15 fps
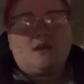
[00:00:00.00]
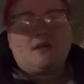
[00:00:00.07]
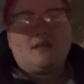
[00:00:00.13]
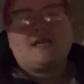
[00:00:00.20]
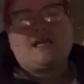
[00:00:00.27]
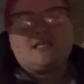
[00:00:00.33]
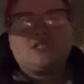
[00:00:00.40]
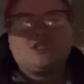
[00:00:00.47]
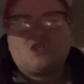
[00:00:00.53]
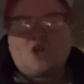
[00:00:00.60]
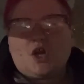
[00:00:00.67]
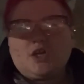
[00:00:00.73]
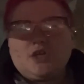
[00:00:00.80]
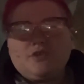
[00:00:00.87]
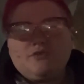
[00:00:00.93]
like I
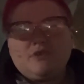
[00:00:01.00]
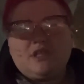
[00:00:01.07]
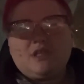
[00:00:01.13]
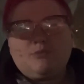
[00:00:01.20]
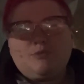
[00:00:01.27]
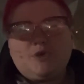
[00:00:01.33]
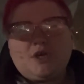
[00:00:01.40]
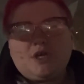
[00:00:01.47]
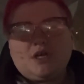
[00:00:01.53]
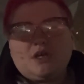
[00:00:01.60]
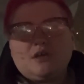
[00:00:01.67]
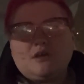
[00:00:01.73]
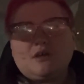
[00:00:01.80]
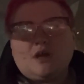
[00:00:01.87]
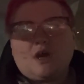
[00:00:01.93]
started to read the book
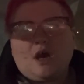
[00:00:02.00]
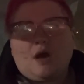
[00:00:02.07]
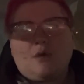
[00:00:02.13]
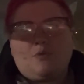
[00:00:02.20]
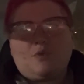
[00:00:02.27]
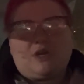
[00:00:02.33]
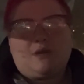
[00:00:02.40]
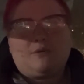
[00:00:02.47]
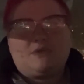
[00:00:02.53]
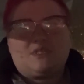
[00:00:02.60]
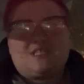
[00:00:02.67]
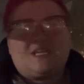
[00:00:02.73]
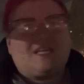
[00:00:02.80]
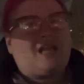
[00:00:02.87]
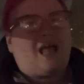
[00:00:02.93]
um, when I was
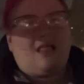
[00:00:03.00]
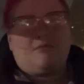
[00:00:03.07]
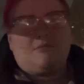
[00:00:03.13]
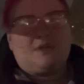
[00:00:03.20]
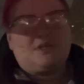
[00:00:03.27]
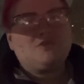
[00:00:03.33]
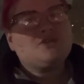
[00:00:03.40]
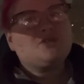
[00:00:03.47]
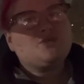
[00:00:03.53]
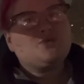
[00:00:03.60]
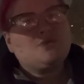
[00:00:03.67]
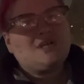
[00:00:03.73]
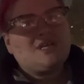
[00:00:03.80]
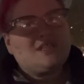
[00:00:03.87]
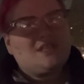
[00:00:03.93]
in elementary
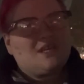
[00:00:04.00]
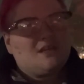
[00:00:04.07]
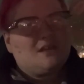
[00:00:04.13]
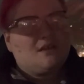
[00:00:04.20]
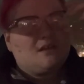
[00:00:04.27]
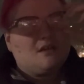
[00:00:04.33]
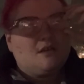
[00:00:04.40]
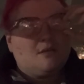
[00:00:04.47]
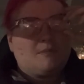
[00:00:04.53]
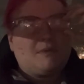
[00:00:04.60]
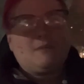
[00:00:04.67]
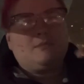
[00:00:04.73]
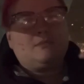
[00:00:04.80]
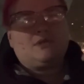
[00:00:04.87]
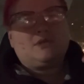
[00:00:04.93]
school, I think,
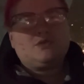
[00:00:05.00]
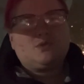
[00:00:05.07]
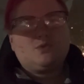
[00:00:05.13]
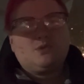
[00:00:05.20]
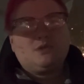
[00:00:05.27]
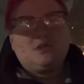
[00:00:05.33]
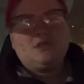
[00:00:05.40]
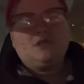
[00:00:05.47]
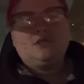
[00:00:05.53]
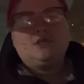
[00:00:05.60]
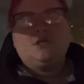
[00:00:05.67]
maybe middle school.